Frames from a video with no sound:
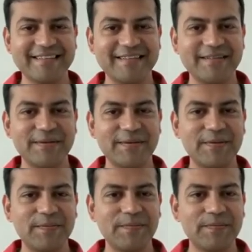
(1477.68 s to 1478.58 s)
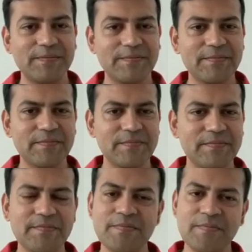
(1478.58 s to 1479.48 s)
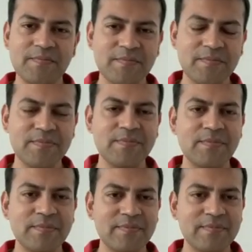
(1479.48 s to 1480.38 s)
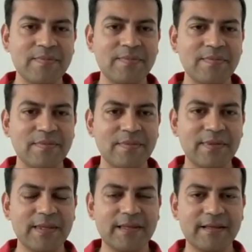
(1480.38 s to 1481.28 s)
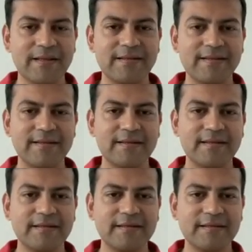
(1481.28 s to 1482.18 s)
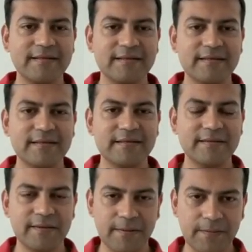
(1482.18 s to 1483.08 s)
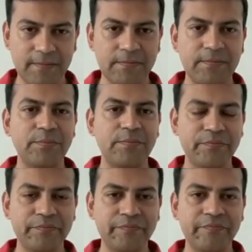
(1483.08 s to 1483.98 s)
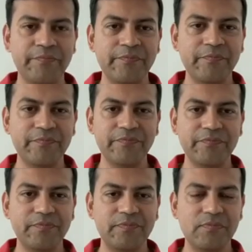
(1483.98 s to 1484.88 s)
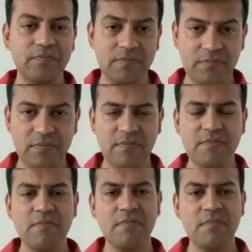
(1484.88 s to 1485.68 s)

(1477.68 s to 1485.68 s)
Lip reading: No words are spoken by the person on screen.